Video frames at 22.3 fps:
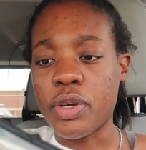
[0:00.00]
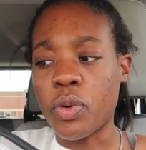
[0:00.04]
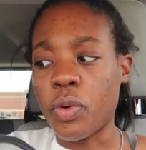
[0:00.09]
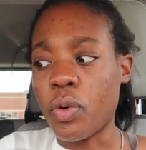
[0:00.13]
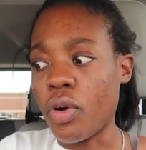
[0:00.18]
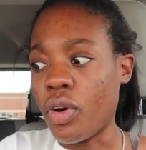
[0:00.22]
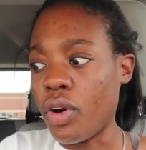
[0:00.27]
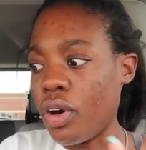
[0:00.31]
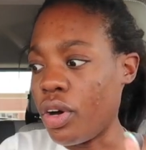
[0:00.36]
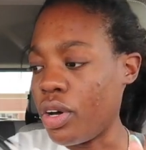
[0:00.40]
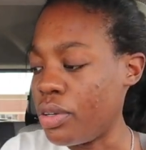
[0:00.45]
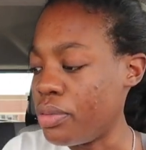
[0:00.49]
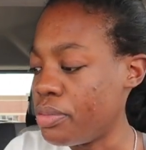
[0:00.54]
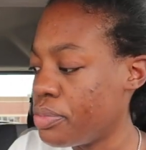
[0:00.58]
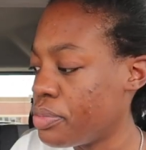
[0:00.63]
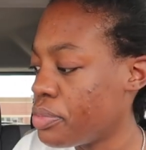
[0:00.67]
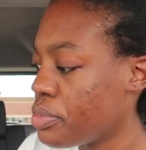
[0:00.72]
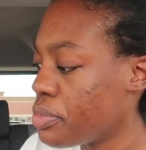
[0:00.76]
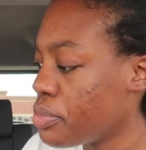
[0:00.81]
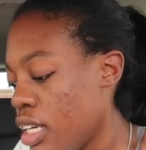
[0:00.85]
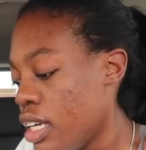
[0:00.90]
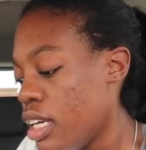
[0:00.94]
cool.
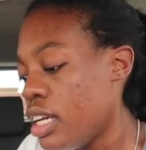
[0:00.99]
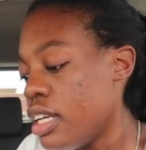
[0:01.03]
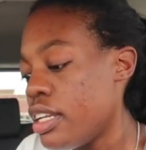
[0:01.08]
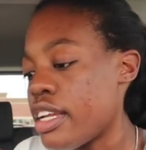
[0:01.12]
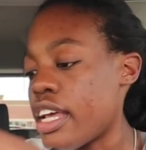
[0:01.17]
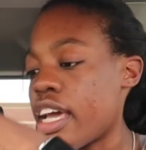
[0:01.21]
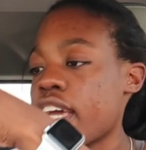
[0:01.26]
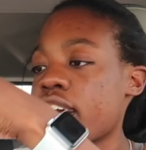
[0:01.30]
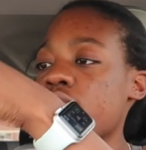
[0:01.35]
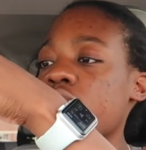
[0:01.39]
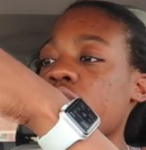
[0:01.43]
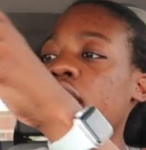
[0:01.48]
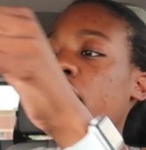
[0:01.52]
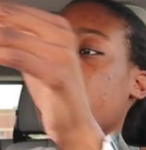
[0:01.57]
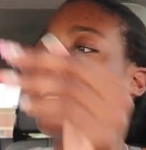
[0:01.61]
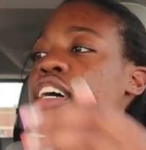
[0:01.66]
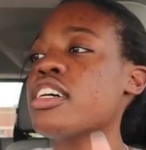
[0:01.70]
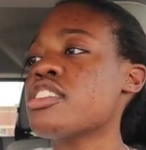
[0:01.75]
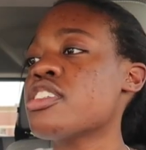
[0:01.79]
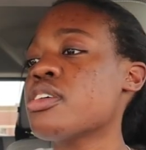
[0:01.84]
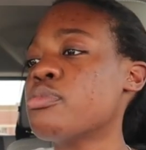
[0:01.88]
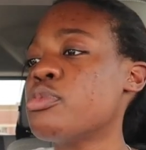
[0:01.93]
Next, I
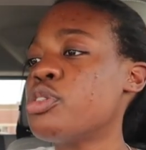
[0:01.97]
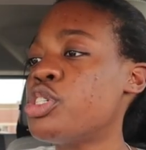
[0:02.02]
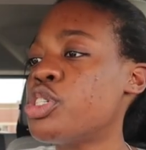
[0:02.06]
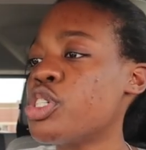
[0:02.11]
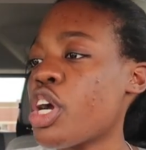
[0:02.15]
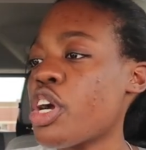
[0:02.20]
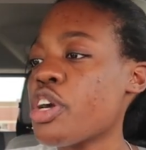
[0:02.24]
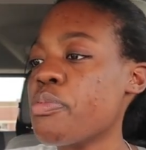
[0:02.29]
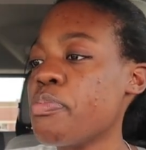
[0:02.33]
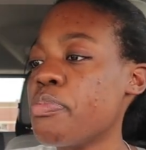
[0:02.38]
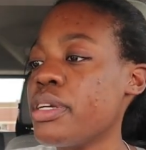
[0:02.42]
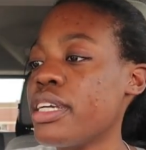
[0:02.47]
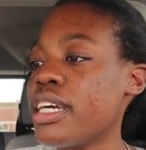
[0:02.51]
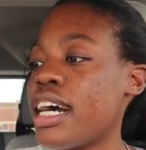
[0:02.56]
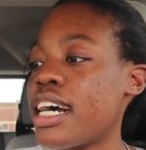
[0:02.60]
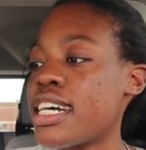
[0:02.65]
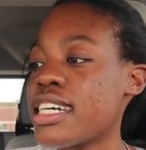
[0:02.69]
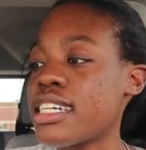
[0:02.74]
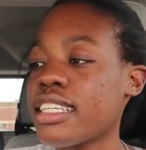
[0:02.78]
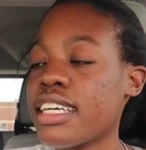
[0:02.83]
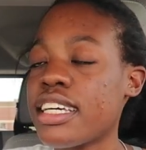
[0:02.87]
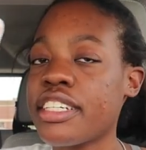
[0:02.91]
got some Sharpie
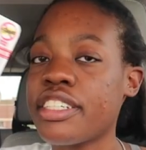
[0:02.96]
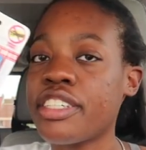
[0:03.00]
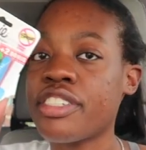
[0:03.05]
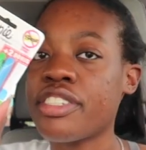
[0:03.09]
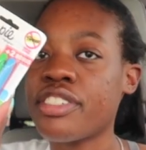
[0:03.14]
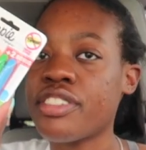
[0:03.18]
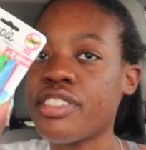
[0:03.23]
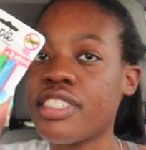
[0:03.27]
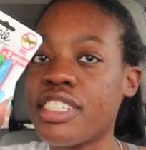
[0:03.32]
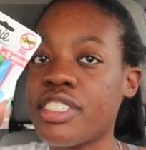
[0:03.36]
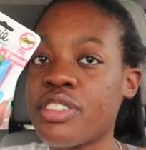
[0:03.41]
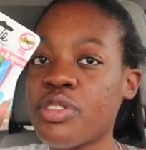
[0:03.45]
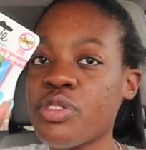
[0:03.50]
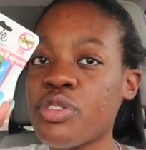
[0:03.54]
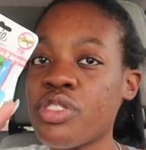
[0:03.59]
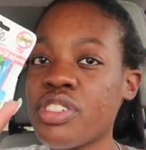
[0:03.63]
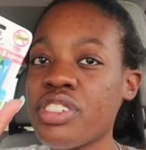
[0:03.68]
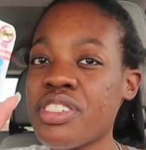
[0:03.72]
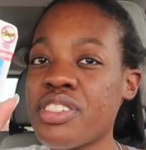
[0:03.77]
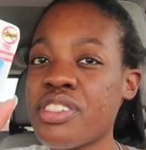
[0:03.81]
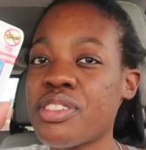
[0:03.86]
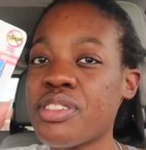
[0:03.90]
highlighters. These are
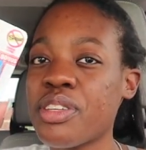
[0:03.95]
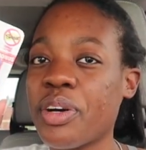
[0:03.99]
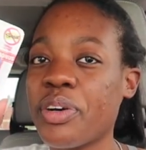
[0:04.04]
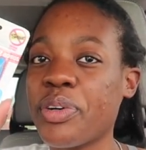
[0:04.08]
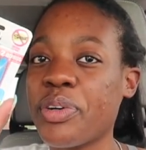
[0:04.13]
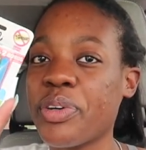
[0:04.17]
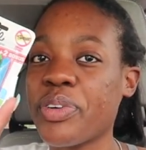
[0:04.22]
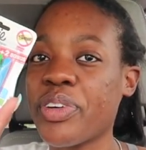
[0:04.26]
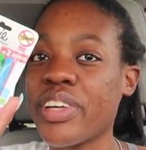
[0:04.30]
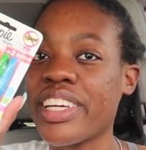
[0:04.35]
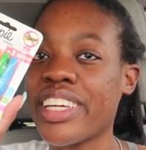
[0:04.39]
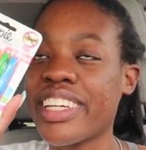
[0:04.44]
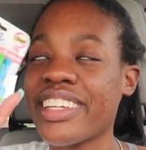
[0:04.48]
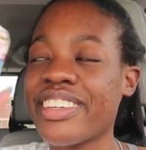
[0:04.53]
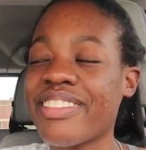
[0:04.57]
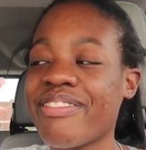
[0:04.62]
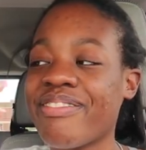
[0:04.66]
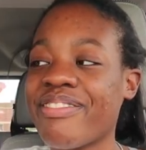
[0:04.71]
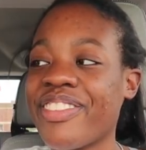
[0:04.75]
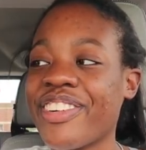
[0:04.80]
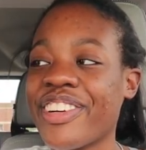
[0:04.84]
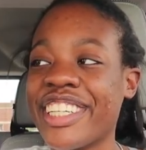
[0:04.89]
just so like
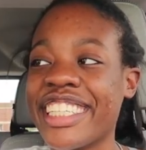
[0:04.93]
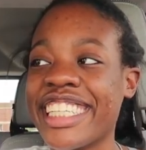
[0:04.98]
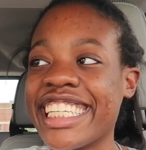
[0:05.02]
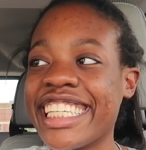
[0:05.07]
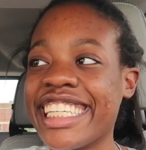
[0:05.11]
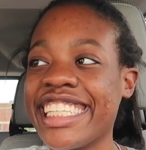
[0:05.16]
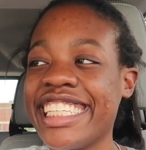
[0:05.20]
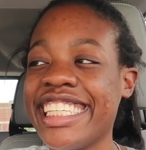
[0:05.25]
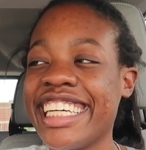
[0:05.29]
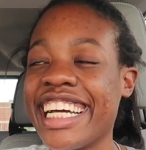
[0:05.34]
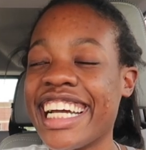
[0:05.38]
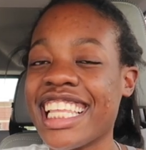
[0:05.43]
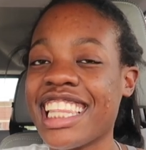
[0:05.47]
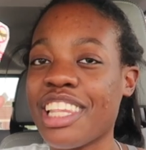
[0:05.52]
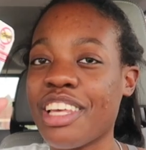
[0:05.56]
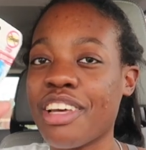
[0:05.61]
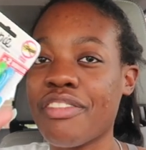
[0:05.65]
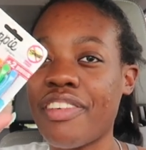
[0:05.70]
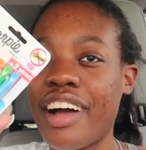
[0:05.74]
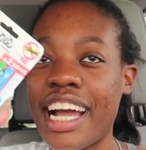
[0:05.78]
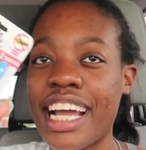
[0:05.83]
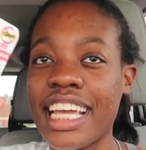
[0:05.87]
pretty. I
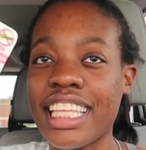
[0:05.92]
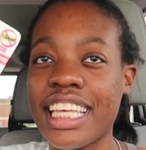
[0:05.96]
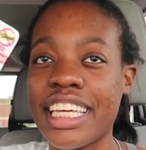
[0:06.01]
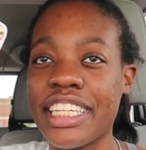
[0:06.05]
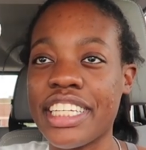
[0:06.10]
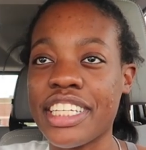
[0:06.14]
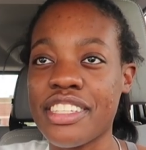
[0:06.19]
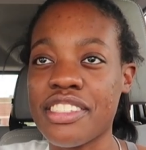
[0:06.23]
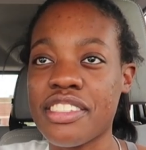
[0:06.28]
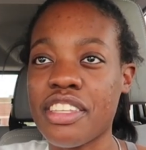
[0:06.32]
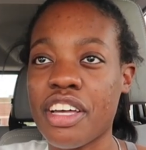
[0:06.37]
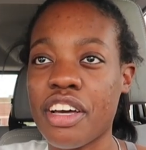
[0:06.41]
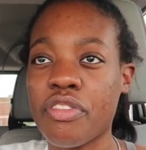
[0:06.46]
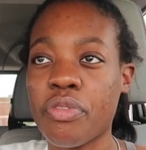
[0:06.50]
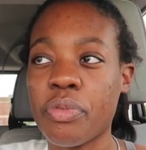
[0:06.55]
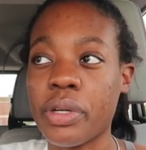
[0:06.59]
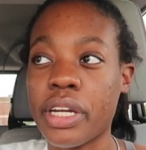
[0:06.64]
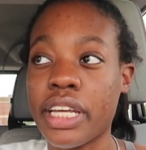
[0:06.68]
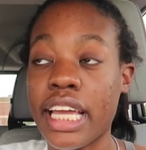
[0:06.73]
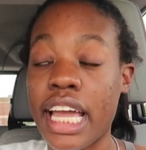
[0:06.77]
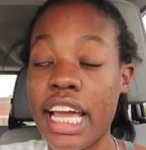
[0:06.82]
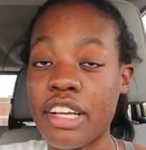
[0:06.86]
love highlighting stuff
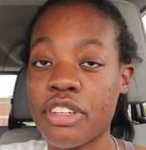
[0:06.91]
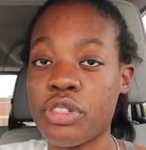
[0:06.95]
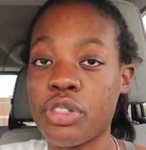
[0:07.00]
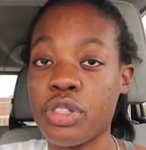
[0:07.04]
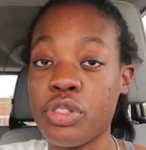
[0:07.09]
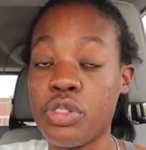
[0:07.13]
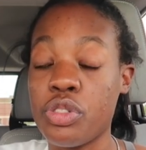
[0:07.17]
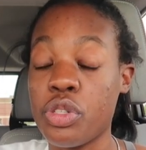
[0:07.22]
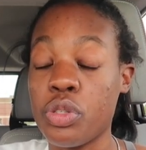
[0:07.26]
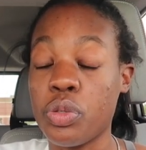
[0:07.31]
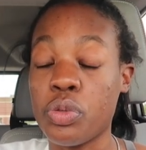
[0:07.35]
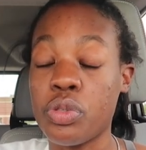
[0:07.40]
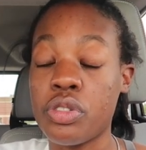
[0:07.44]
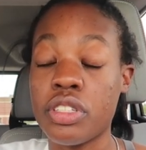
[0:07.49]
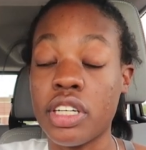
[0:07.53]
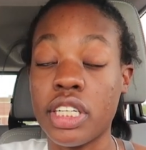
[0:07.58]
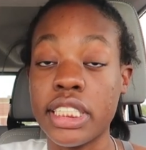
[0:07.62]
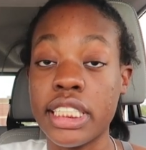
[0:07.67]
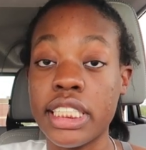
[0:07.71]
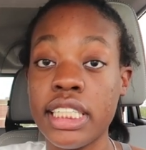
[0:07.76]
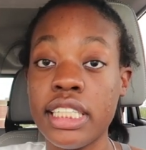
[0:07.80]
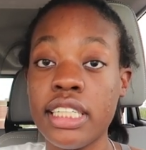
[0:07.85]
when I actually do
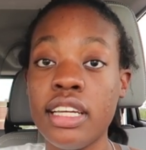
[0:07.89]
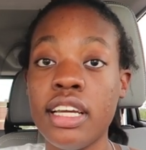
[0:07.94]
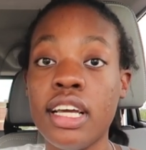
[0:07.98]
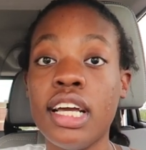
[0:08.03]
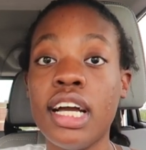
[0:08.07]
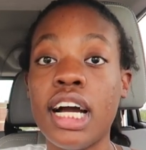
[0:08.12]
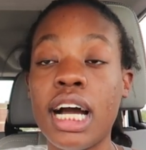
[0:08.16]
study.